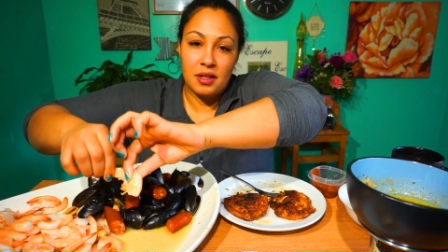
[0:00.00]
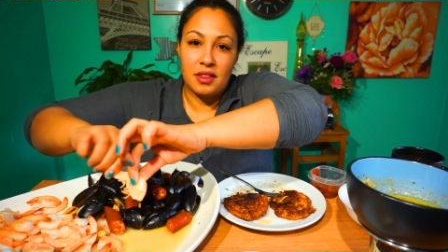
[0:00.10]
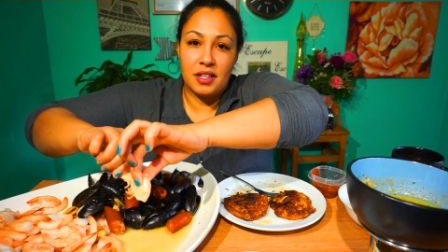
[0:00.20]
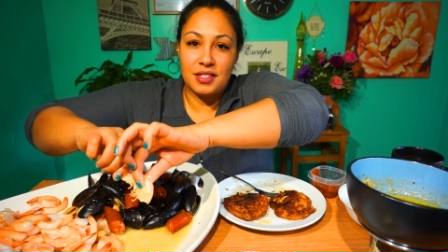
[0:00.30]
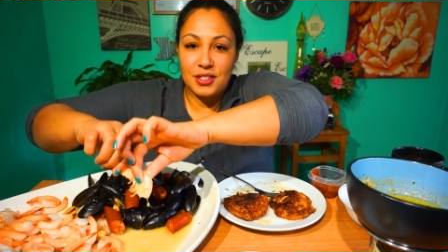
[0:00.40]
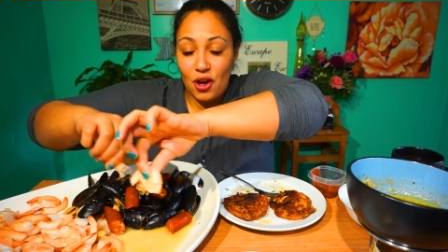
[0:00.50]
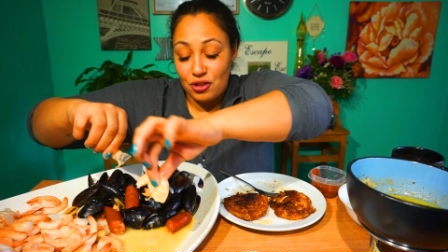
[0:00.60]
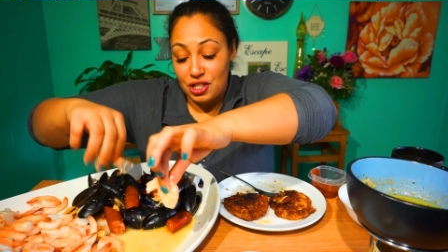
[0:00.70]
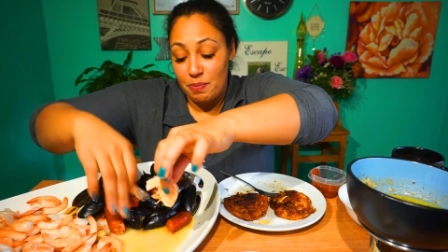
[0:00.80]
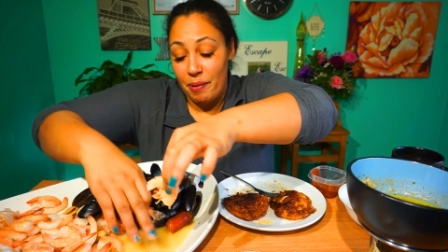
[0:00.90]
This is all
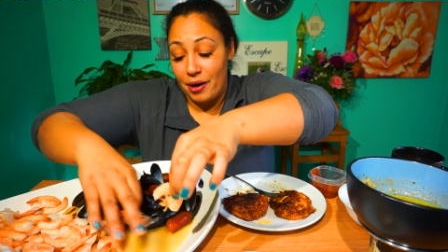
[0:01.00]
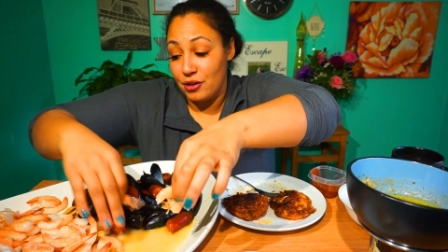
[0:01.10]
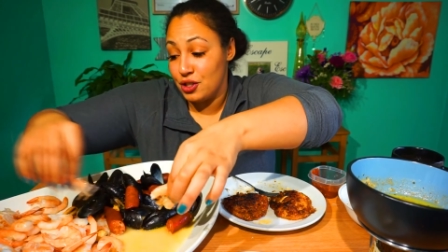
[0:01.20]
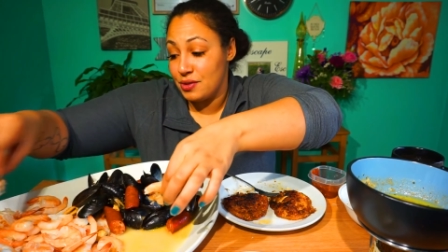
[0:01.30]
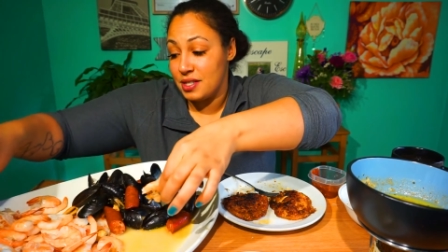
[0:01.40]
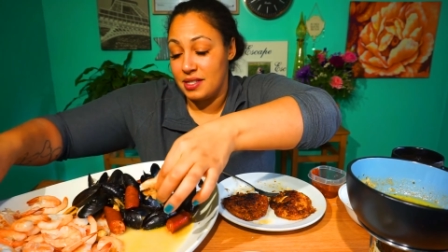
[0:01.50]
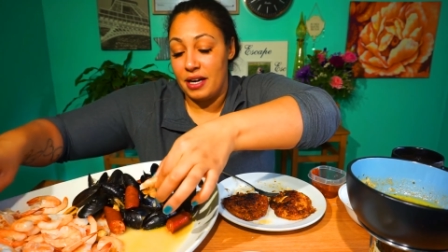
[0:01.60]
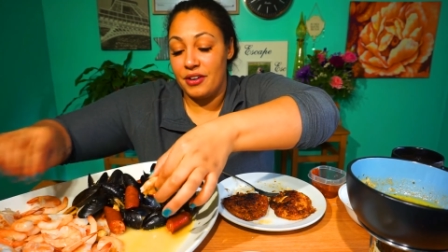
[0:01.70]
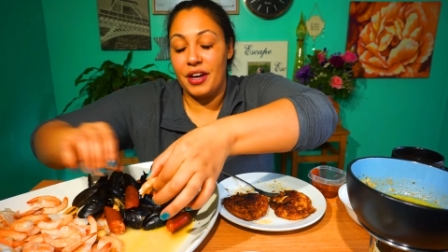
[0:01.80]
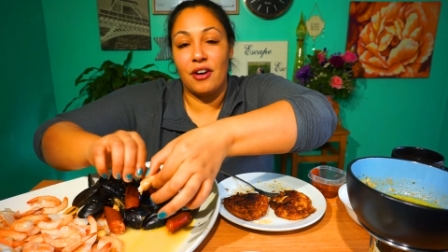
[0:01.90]
just butter juices
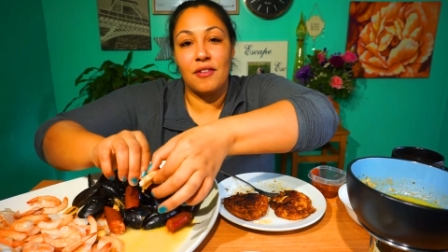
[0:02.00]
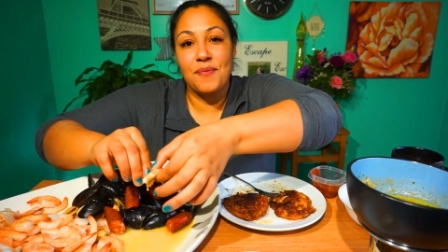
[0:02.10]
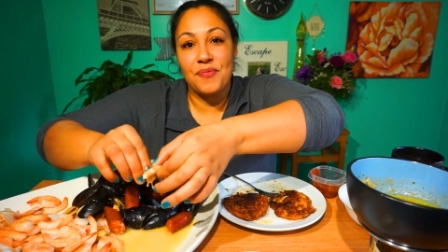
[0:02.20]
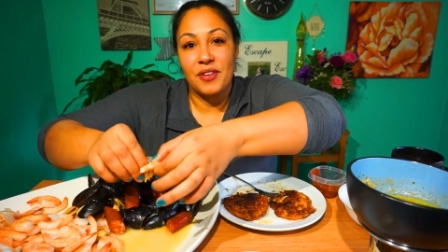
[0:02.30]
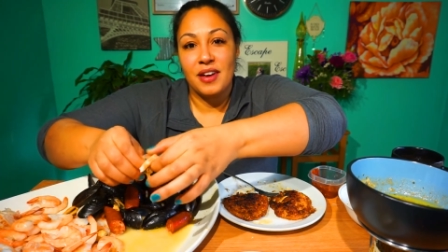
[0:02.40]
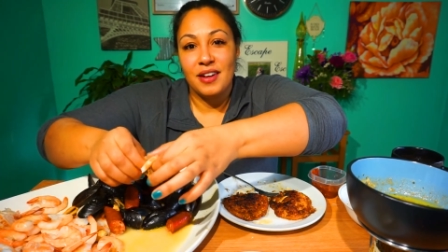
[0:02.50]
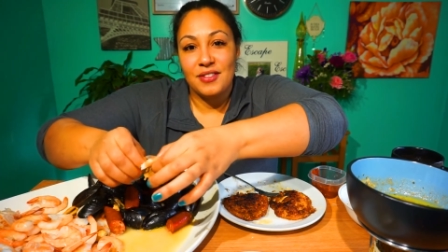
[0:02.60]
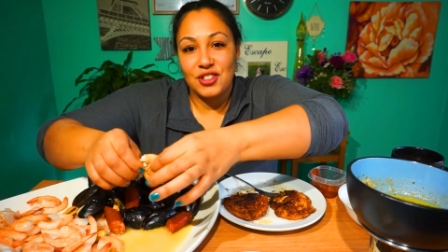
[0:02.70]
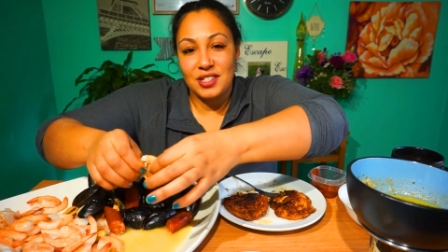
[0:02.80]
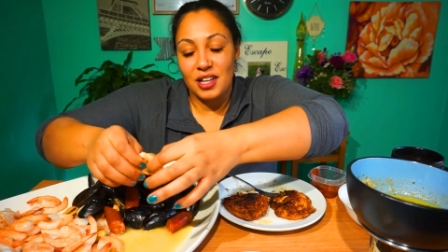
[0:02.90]
down here,
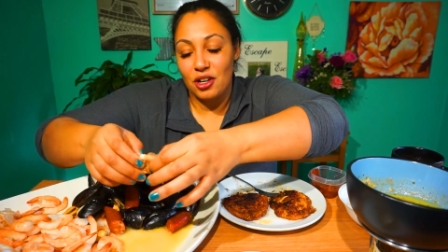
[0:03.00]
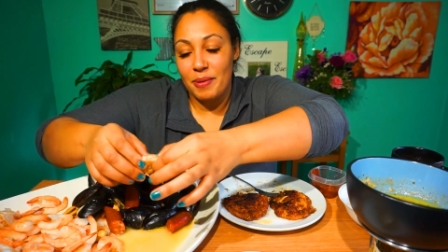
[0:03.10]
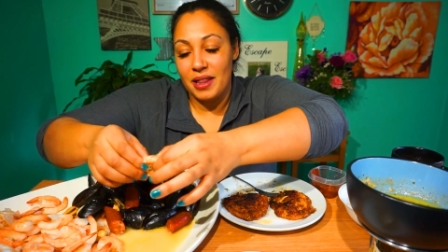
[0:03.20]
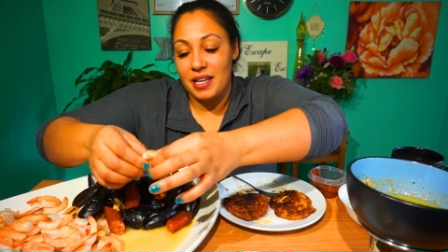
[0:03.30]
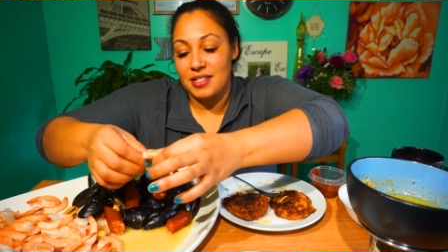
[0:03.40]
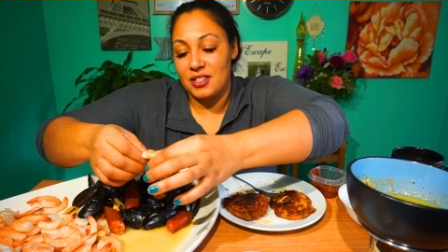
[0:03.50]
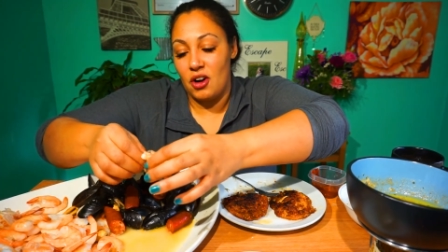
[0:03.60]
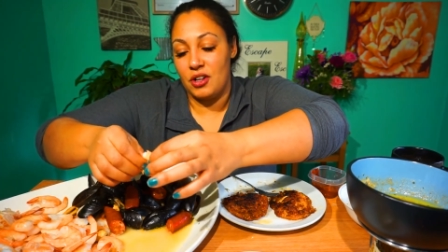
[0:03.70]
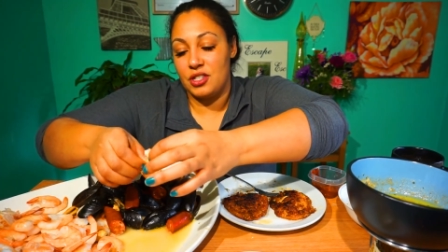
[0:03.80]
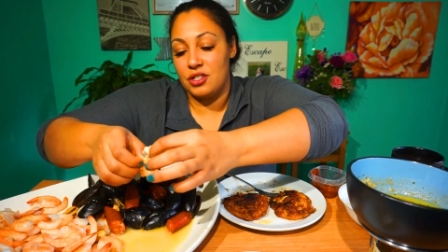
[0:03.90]
just a little bit less
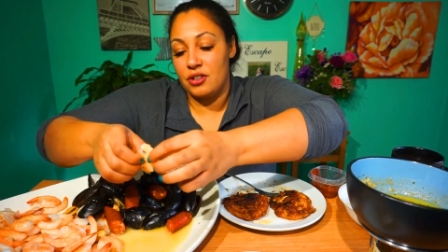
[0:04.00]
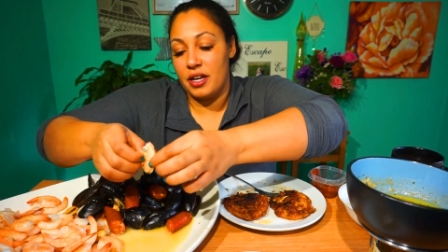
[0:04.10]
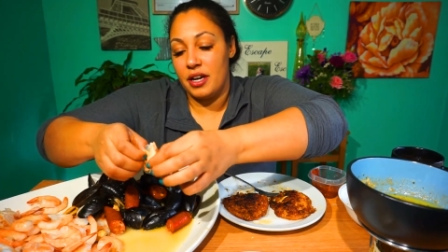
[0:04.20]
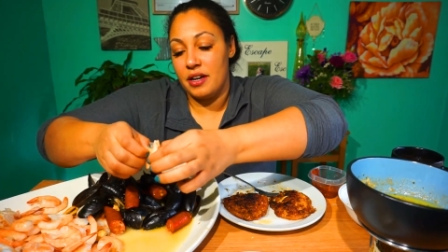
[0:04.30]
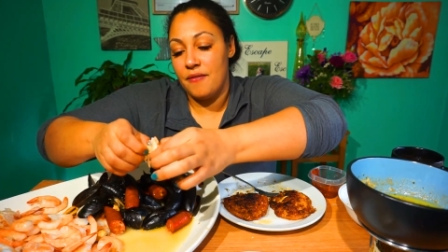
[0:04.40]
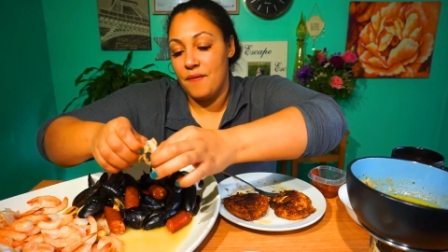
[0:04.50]
concentrated.